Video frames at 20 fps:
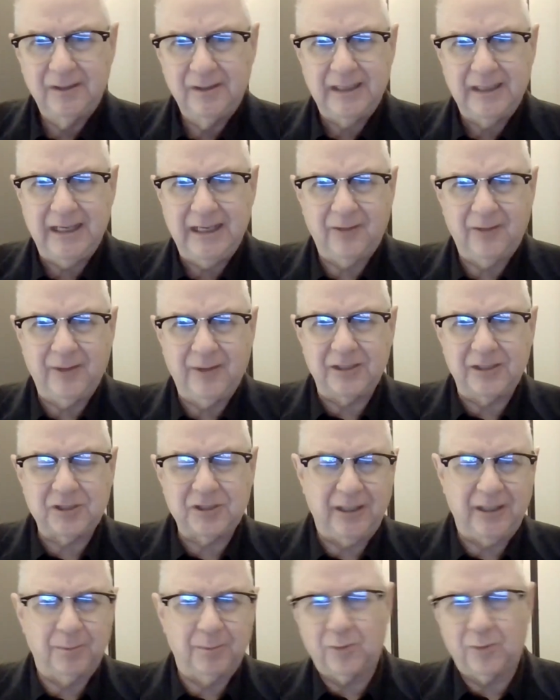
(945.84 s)
how that
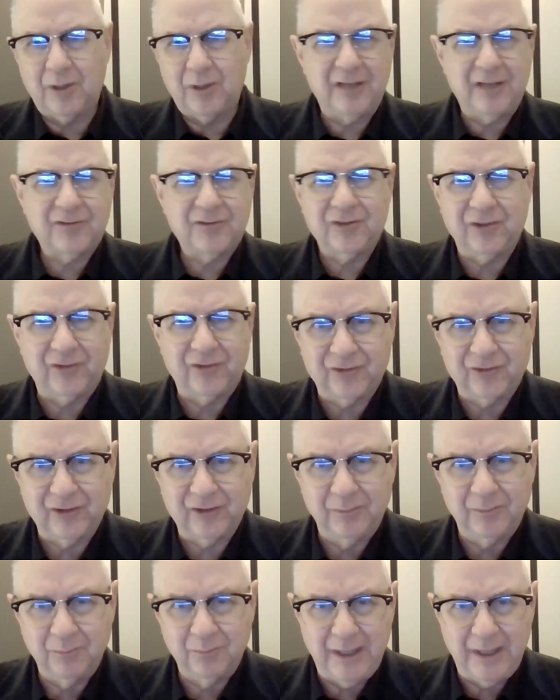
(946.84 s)
child processes
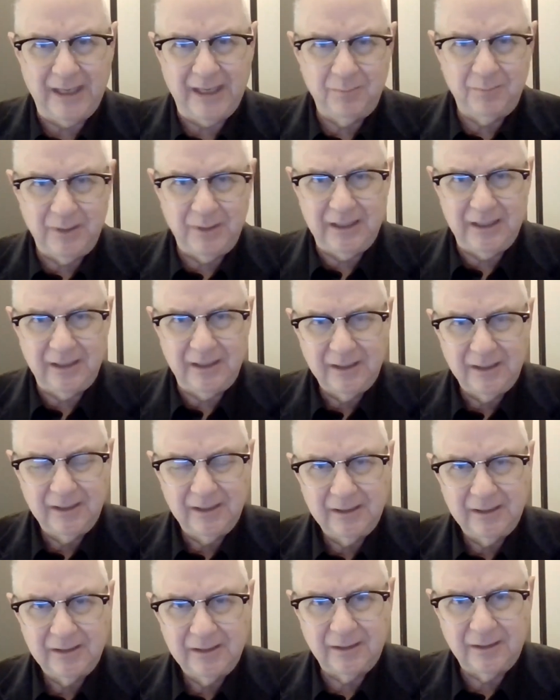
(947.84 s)
it may be
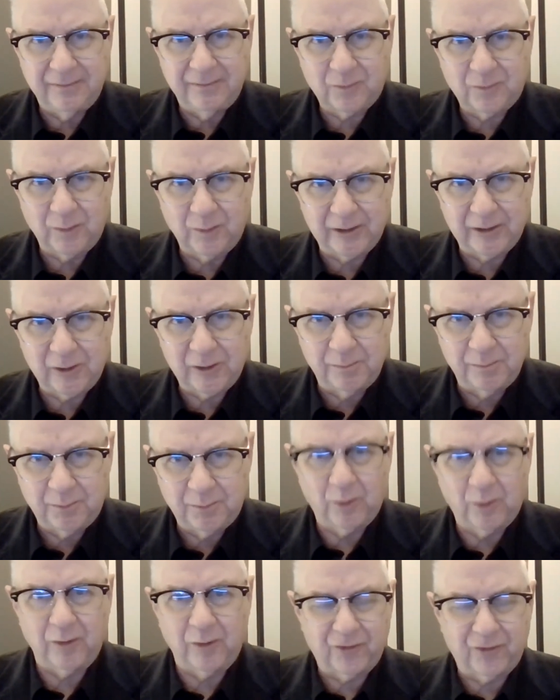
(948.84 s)
of critical
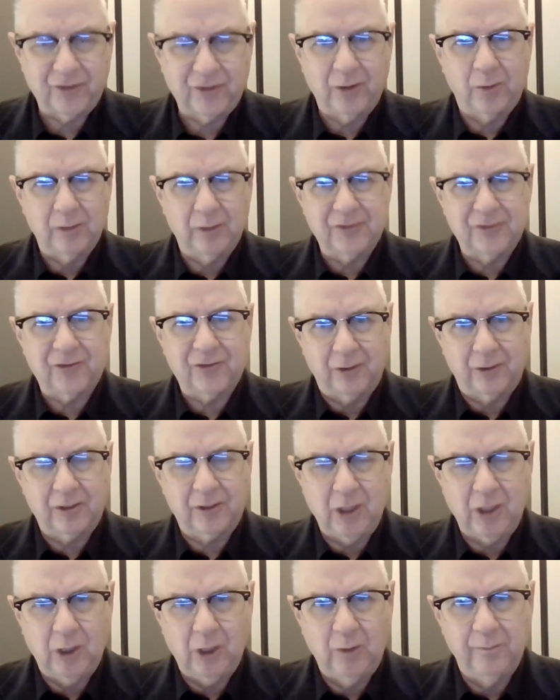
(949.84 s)
importance. So let's go to
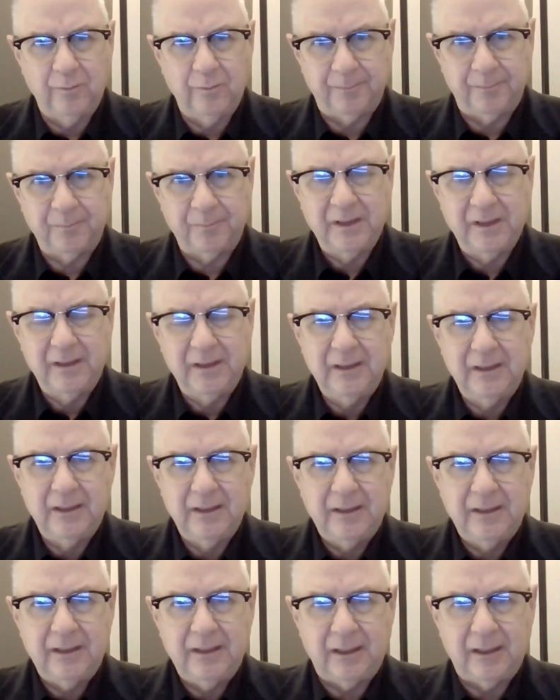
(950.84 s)
COVID.
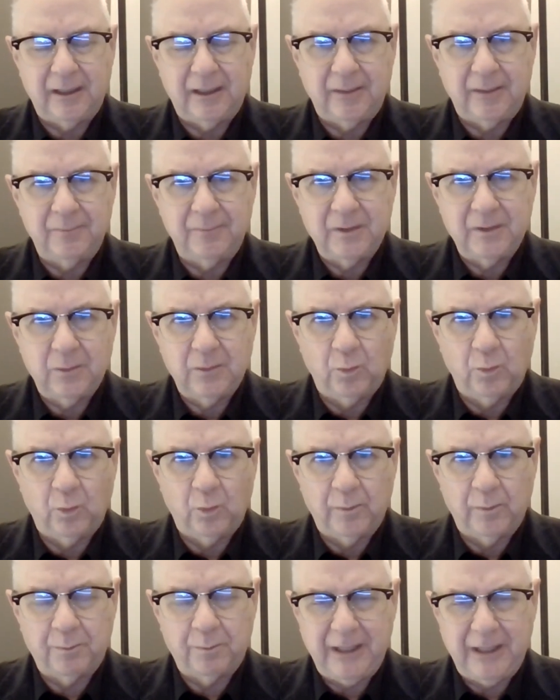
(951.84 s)

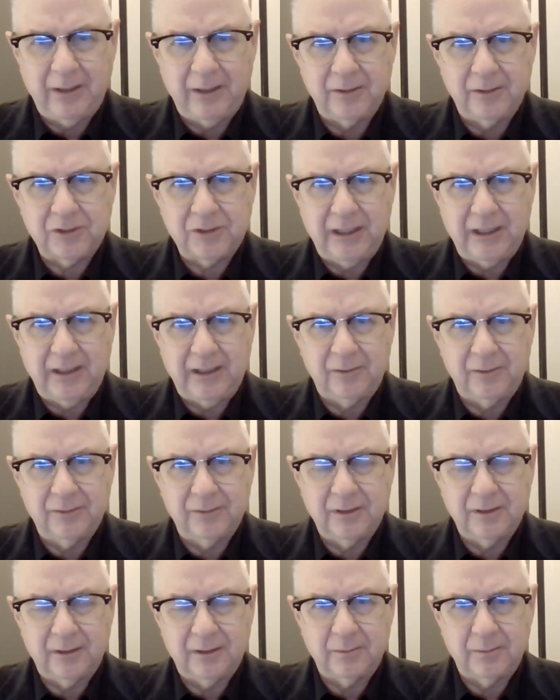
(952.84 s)
A
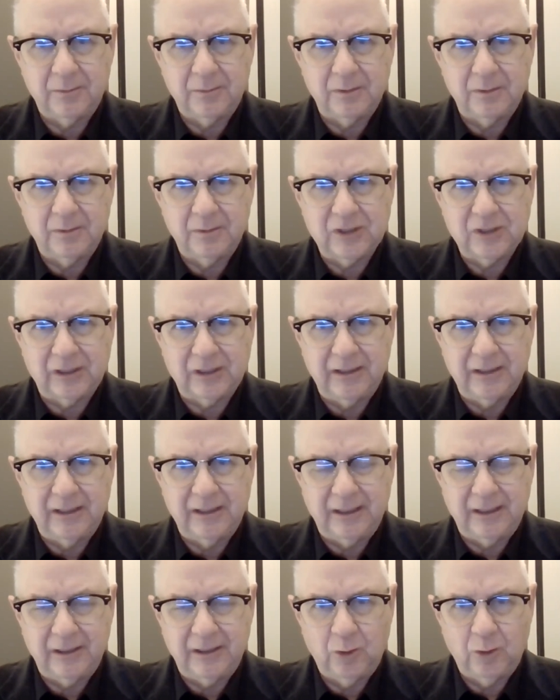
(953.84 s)
child is in
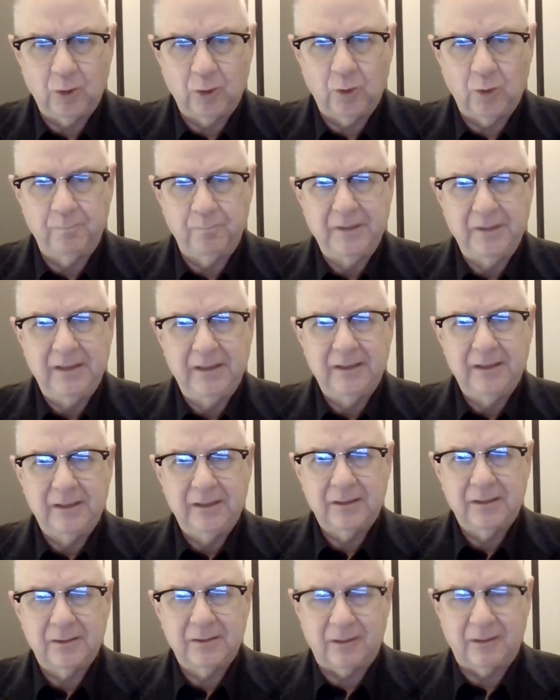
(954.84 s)
a home.
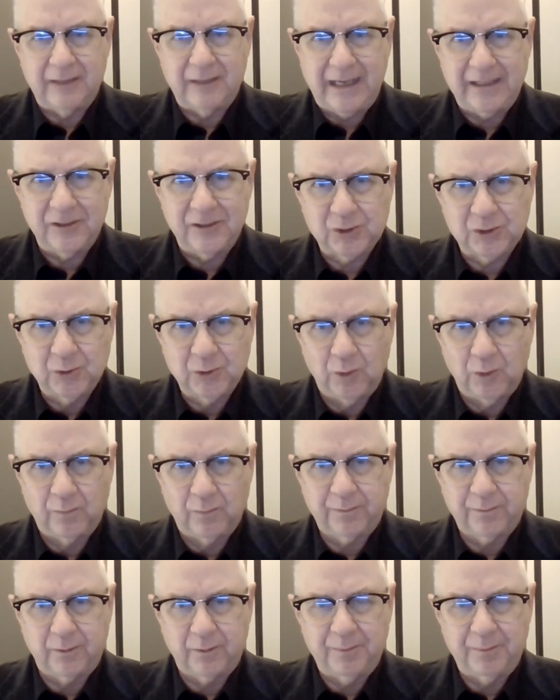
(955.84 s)
They're not in school
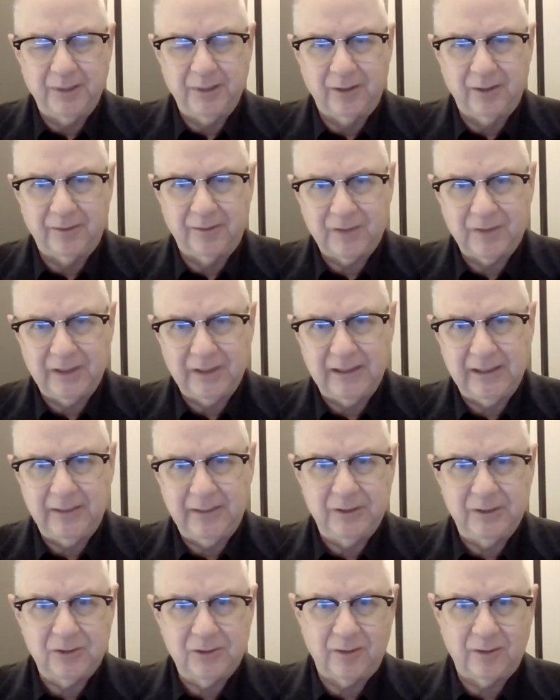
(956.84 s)
for a period of
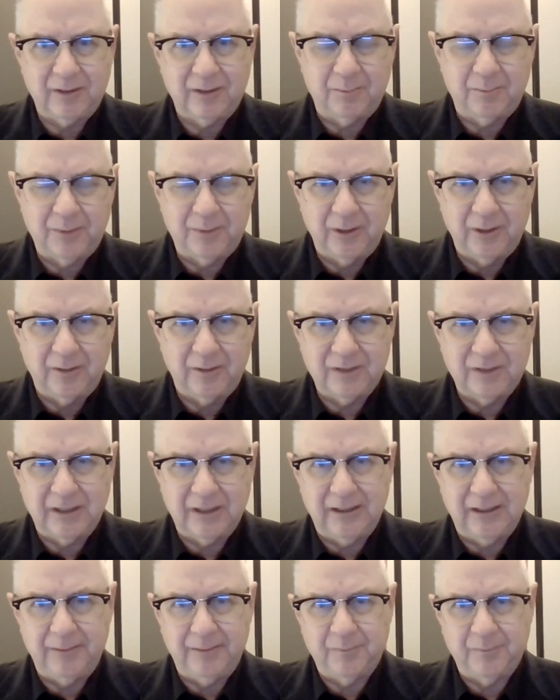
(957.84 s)
time, and during that period of
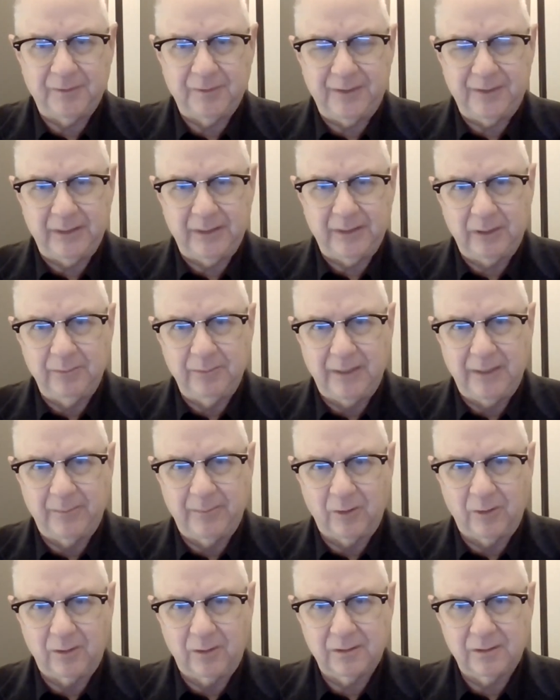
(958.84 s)
time, a family
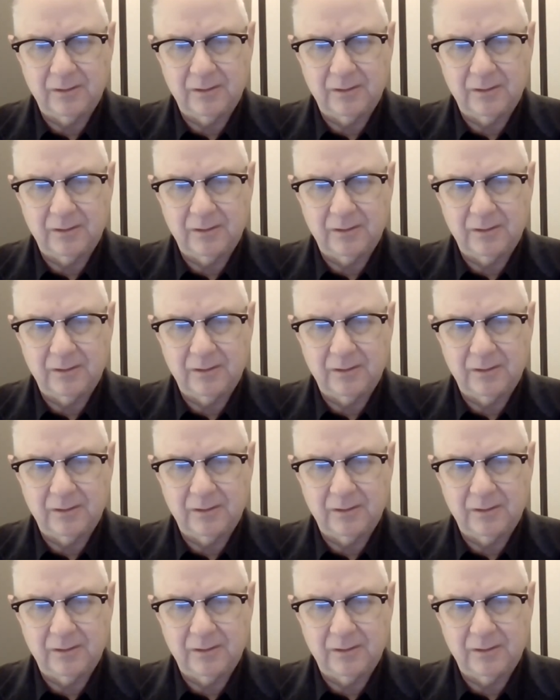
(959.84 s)
member,